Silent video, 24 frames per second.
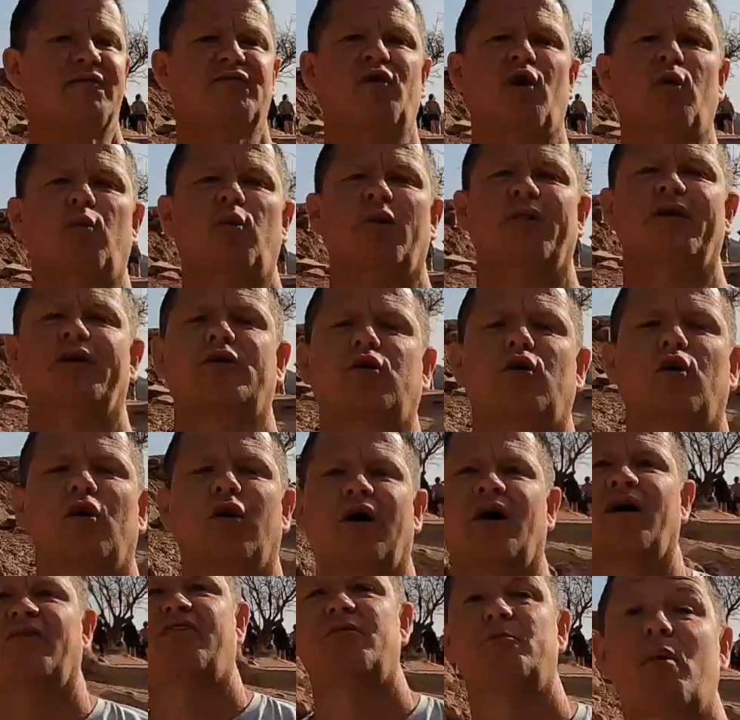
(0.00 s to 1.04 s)
they've got what they call
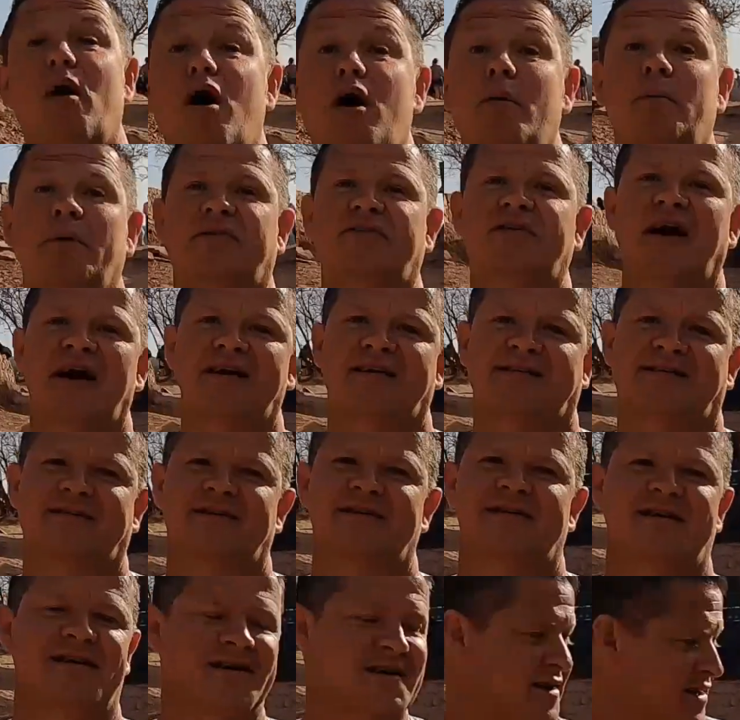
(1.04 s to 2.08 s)
the Berber
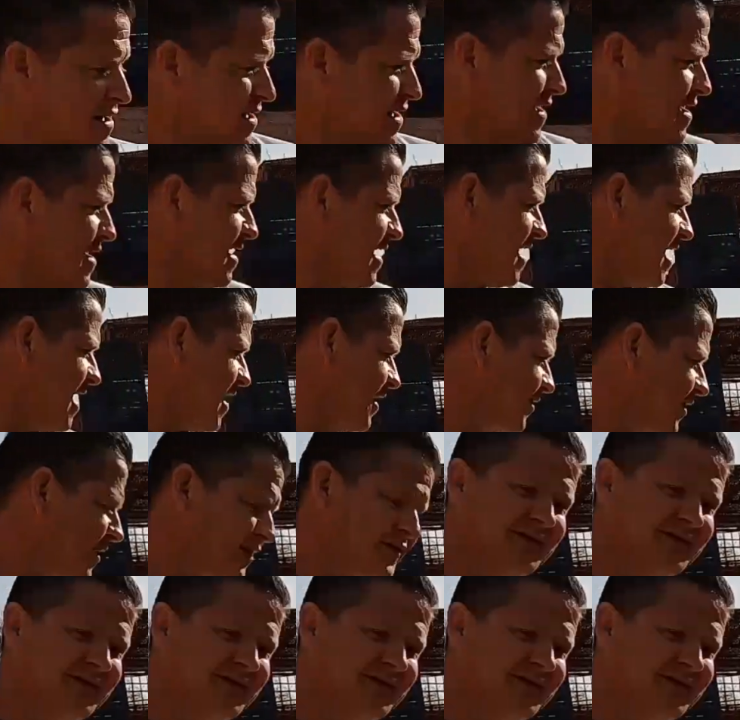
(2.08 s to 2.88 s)
taxi. And